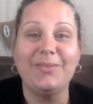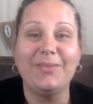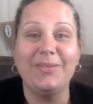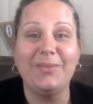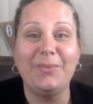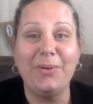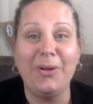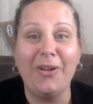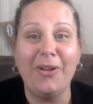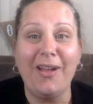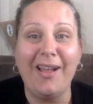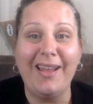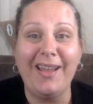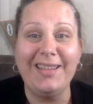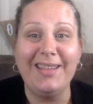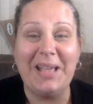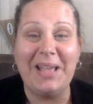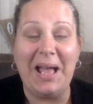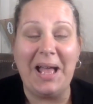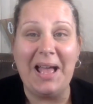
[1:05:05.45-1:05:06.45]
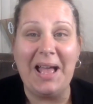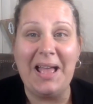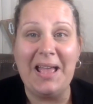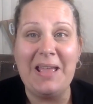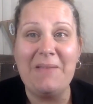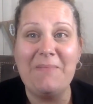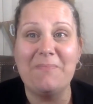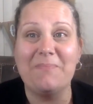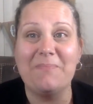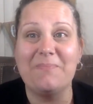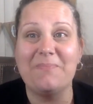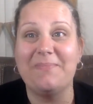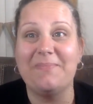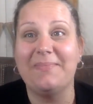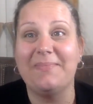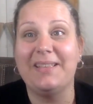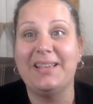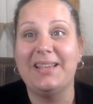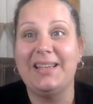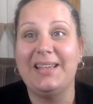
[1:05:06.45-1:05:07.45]
we're out of time.
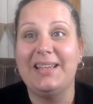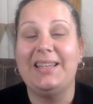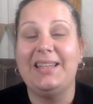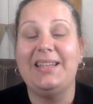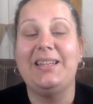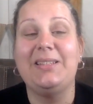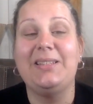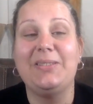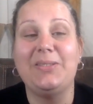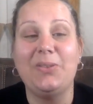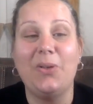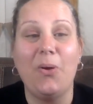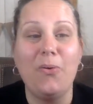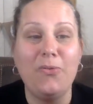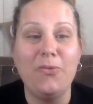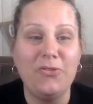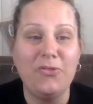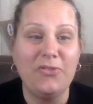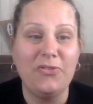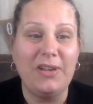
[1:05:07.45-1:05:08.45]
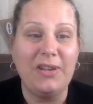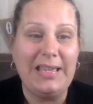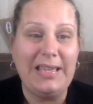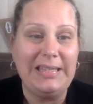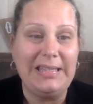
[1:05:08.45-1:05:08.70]
It is so crazy.